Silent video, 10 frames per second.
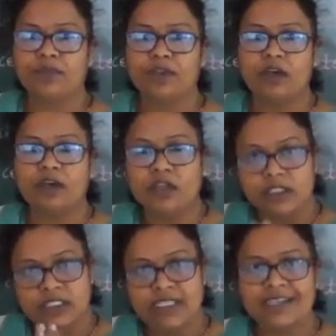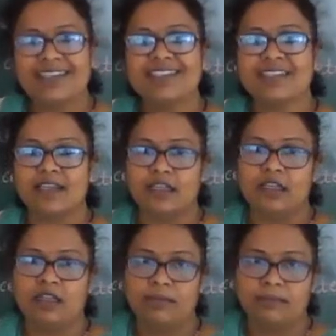the single
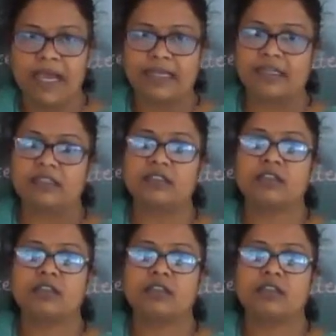cell parent,